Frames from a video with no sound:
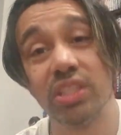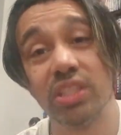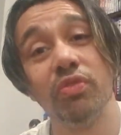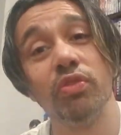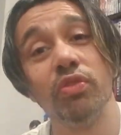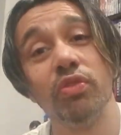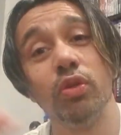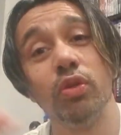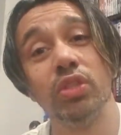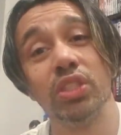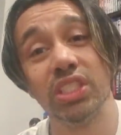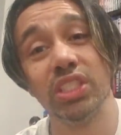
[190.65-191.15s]
If
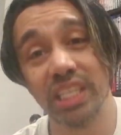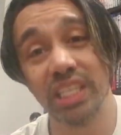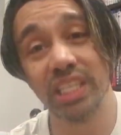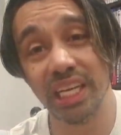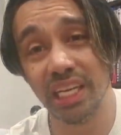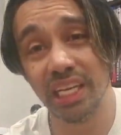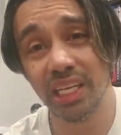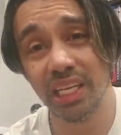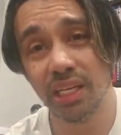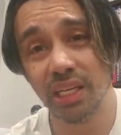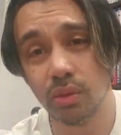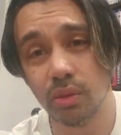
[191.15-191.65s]
you
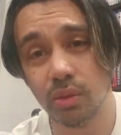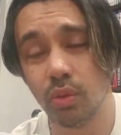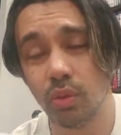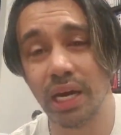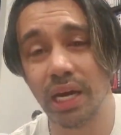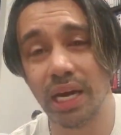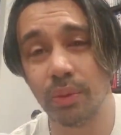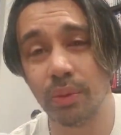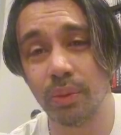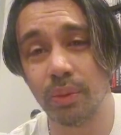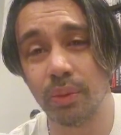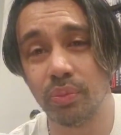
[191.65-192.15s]
see what
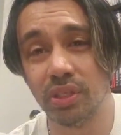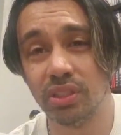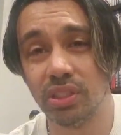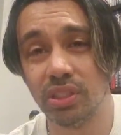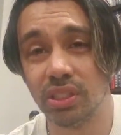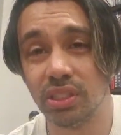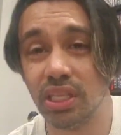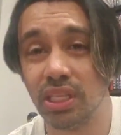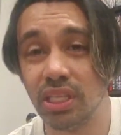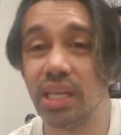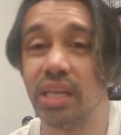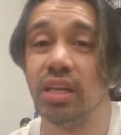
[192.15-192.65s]

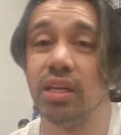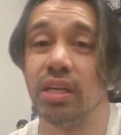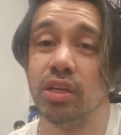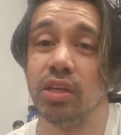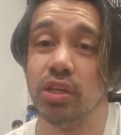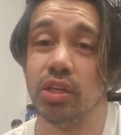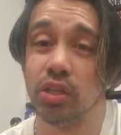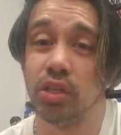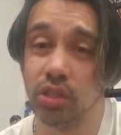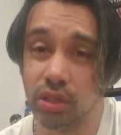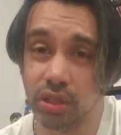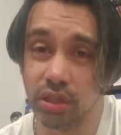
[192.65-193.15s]
happens, then
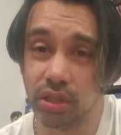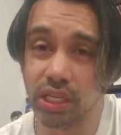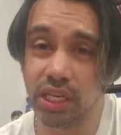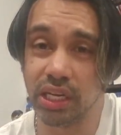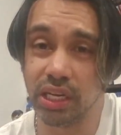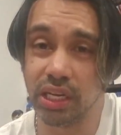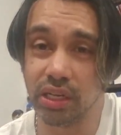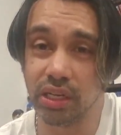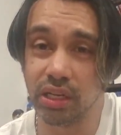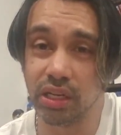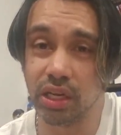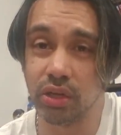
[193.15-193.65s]

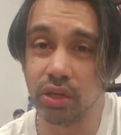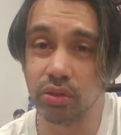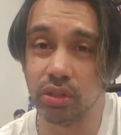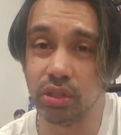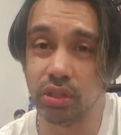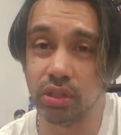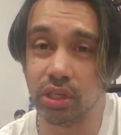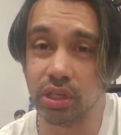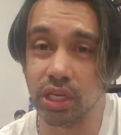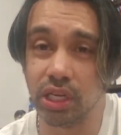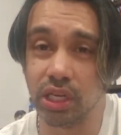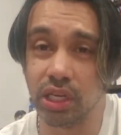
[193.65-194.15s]

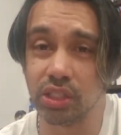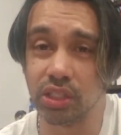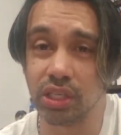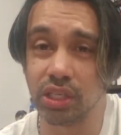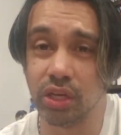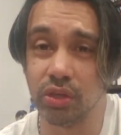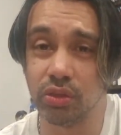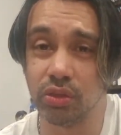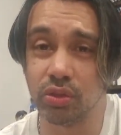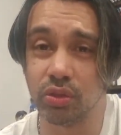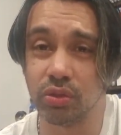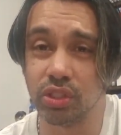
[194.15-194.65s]
the curse
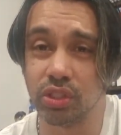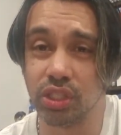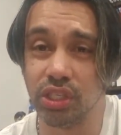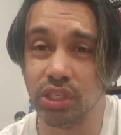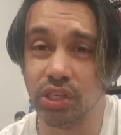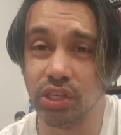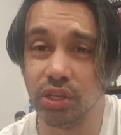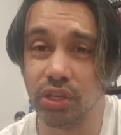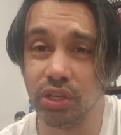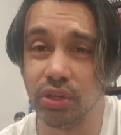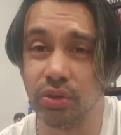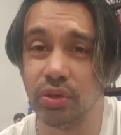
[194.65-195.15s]
goes on to
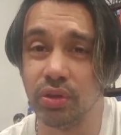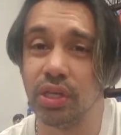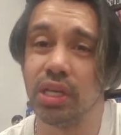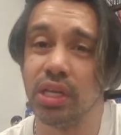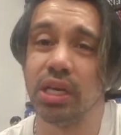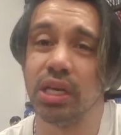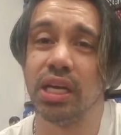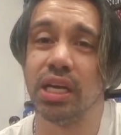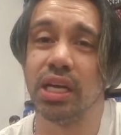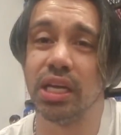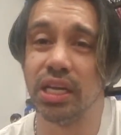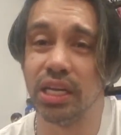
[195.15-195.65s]
you,
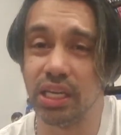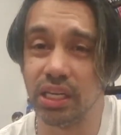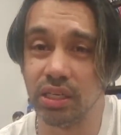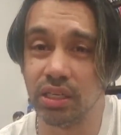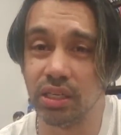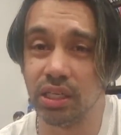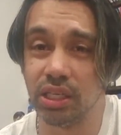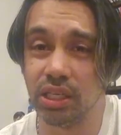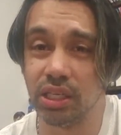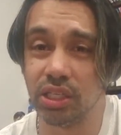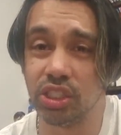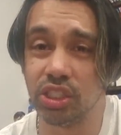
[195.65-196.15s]
and
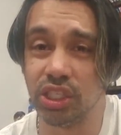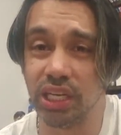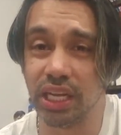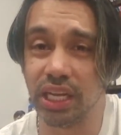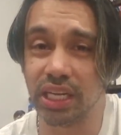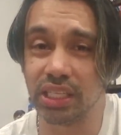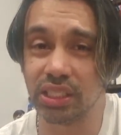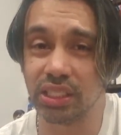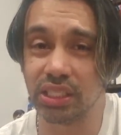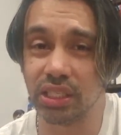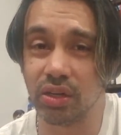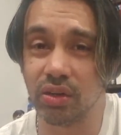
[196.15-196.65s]
then she
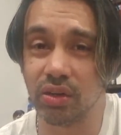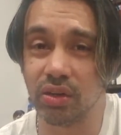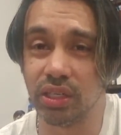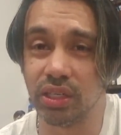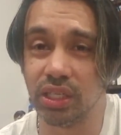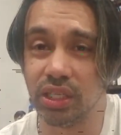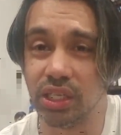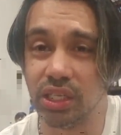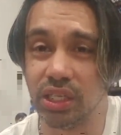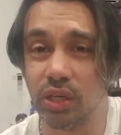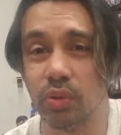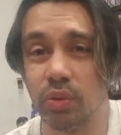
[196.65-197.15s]
has to
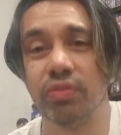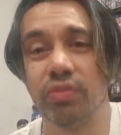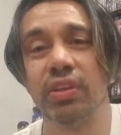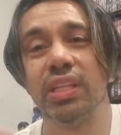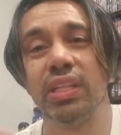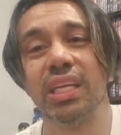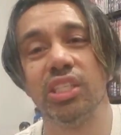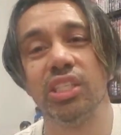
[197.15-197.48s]
kind of deal with it.